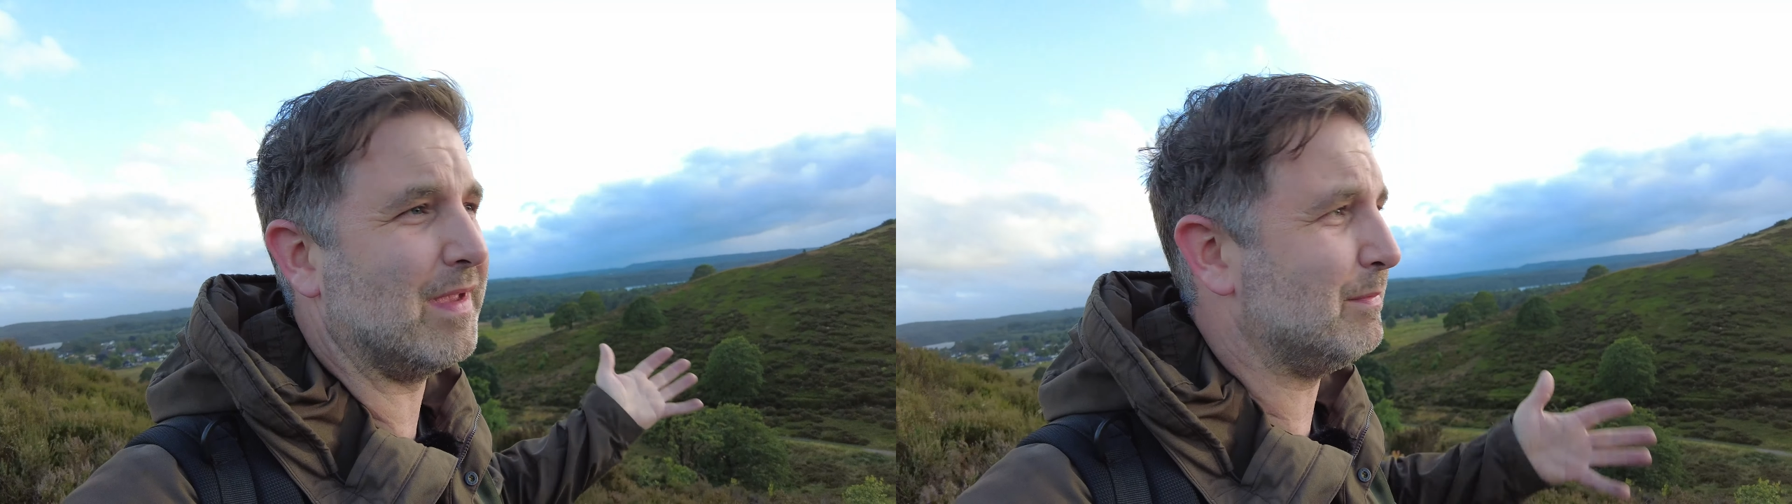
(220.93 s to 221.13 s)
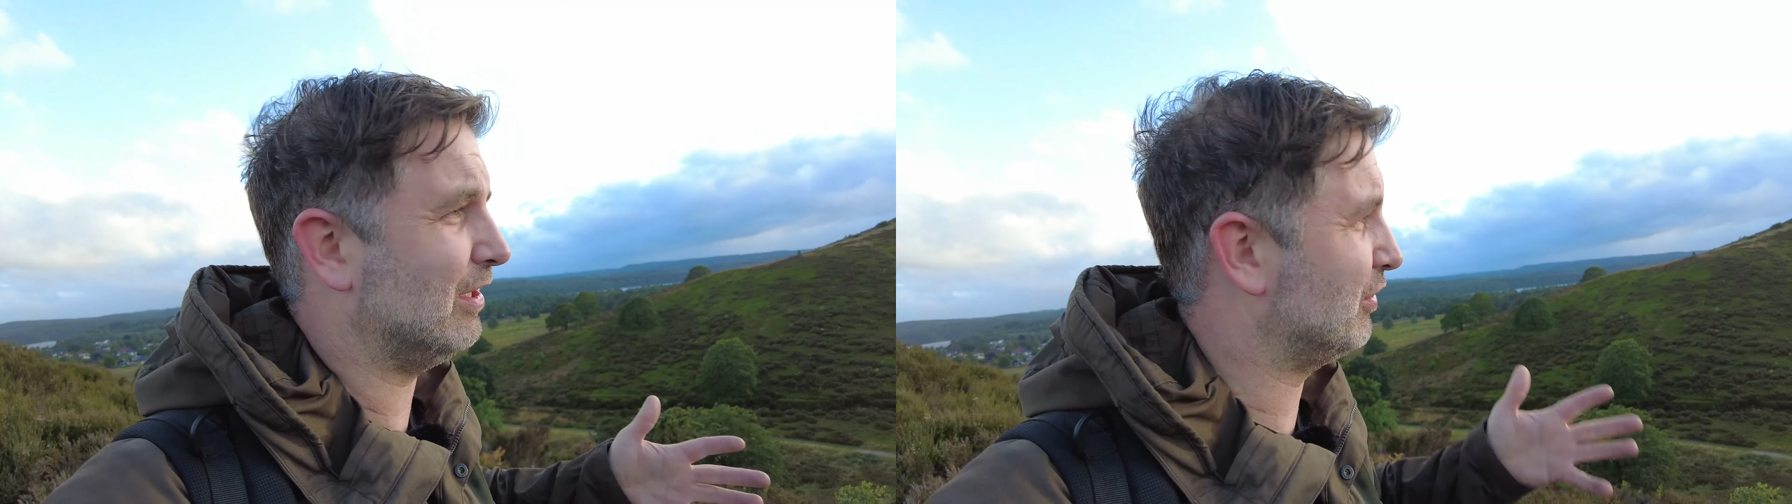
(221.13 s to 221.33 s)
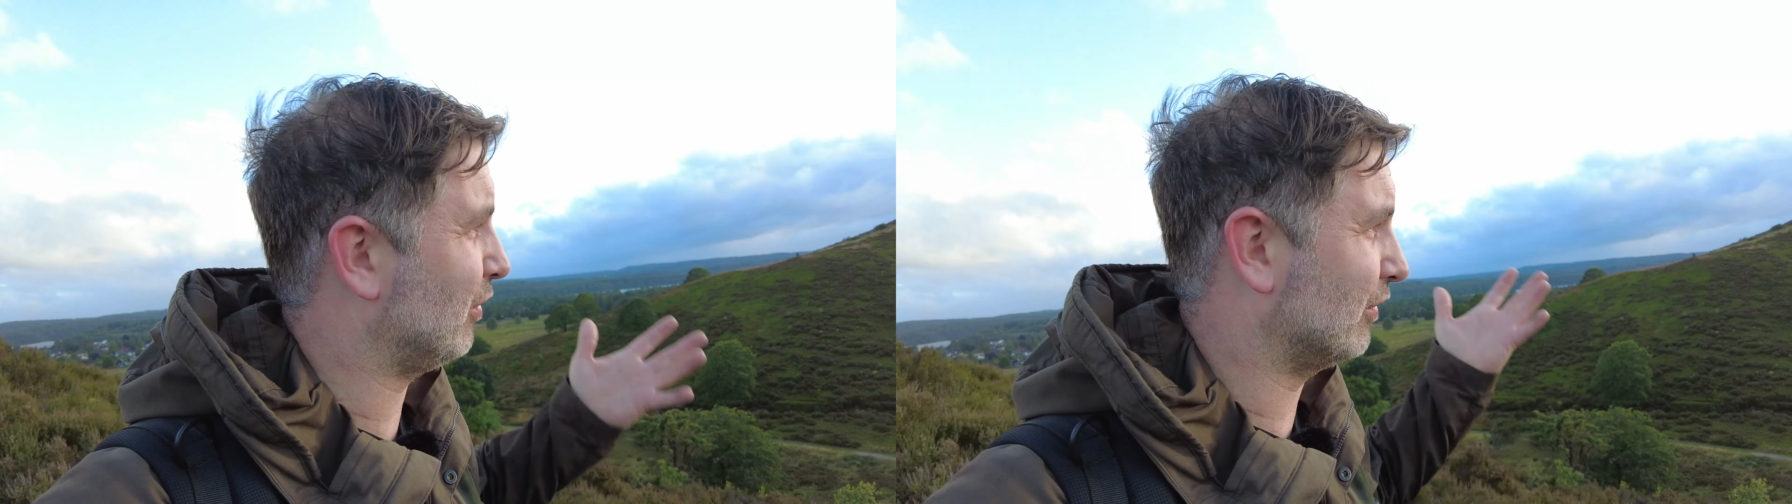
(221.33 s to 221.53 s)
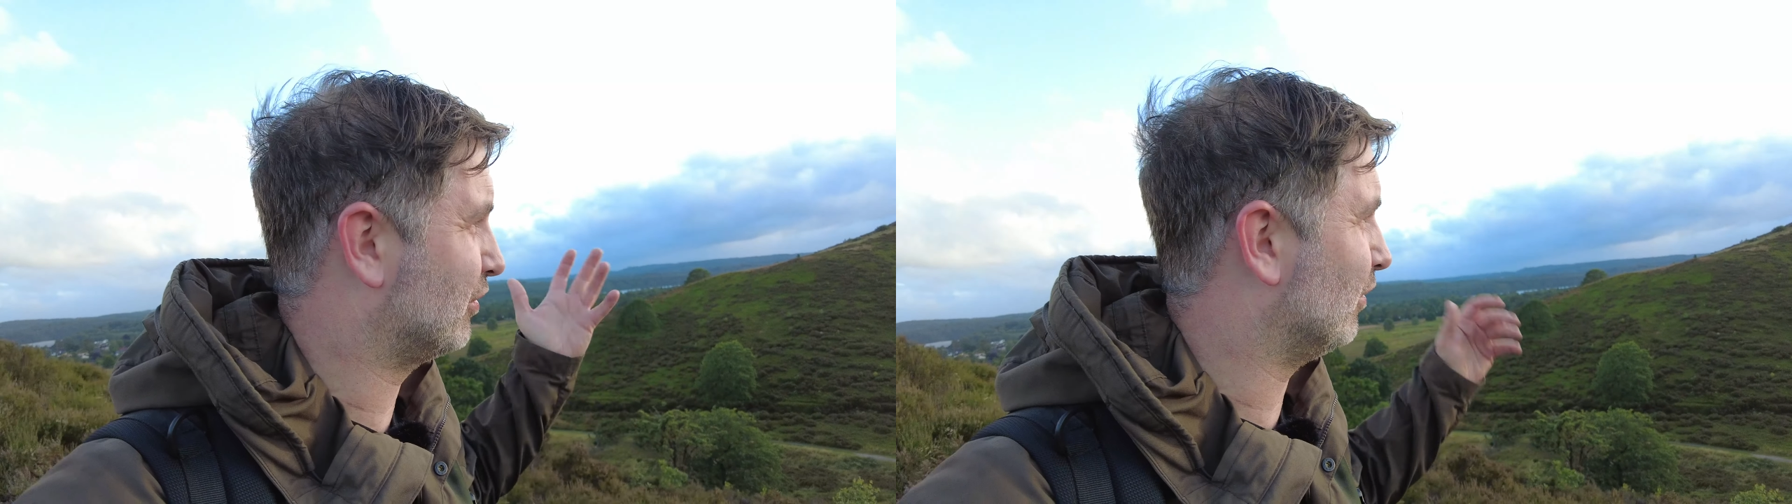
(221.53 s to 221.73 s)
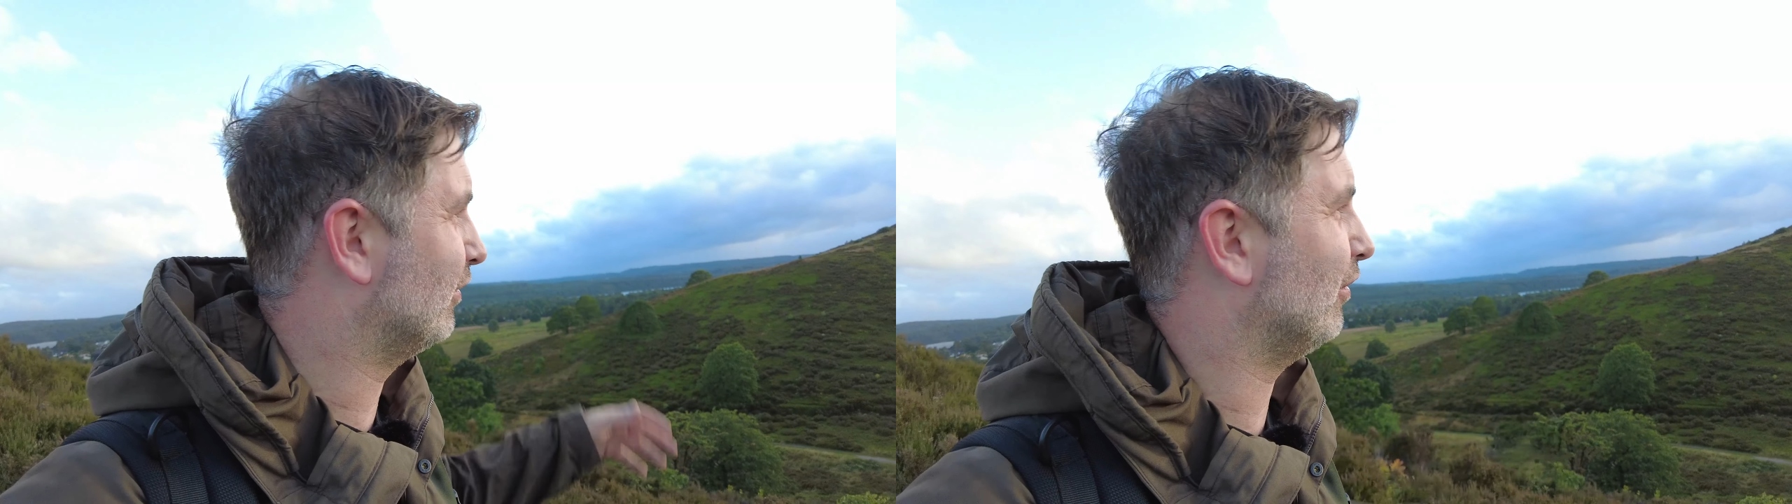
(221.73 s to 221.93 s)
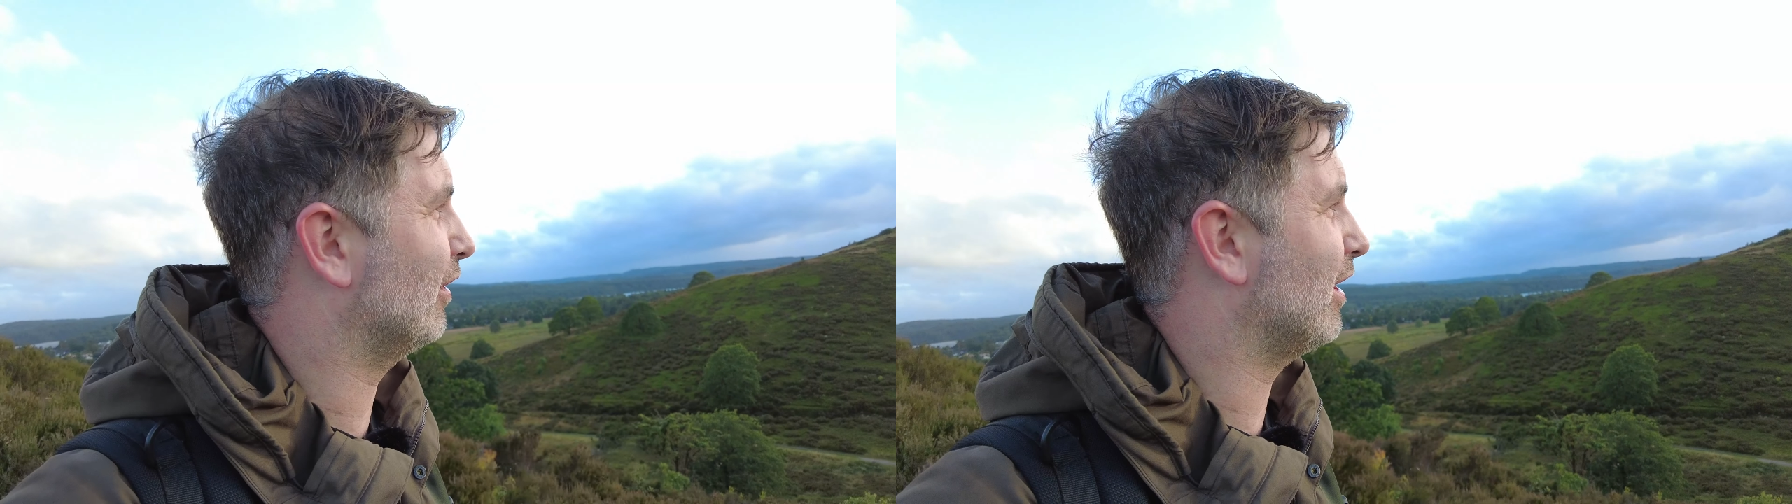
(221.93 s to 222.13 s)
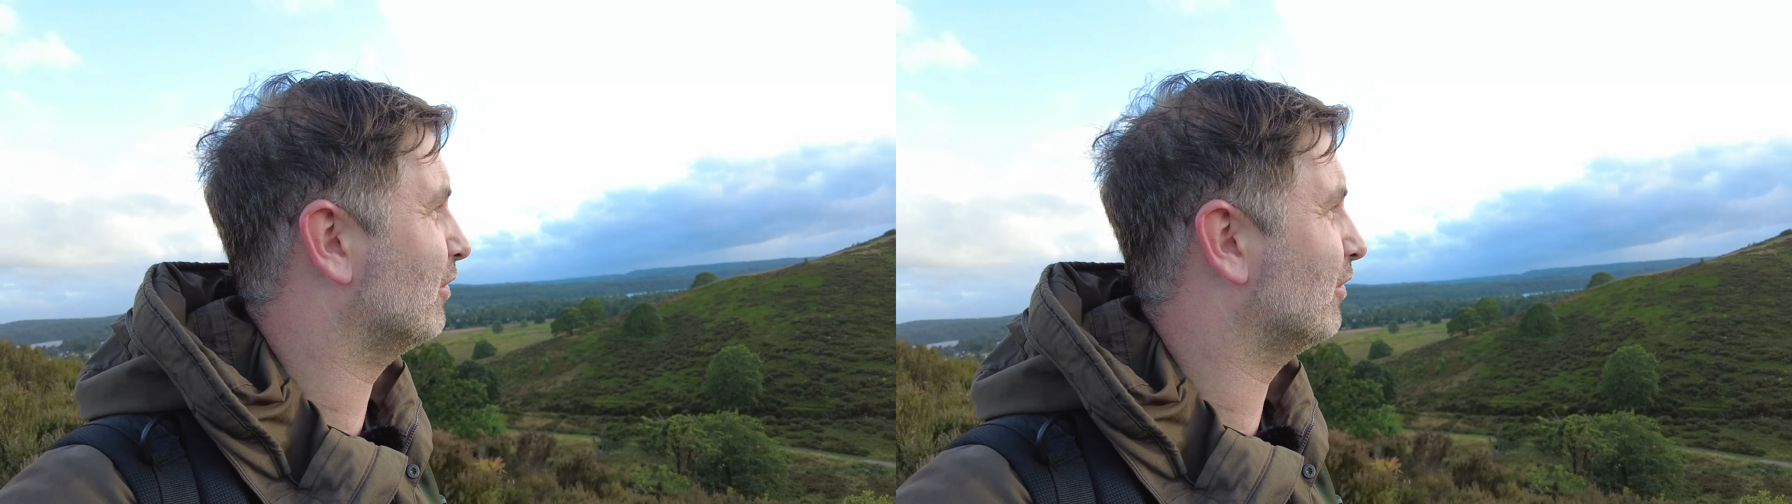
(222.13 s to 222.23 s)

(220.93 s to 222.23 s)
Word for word: Maybe the shot is going to turn